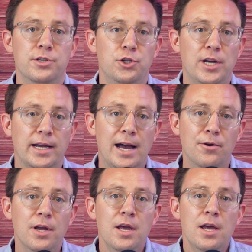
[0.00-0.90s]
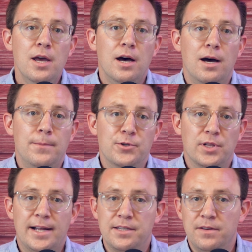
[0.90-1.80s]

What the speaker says: to check out. There's lots of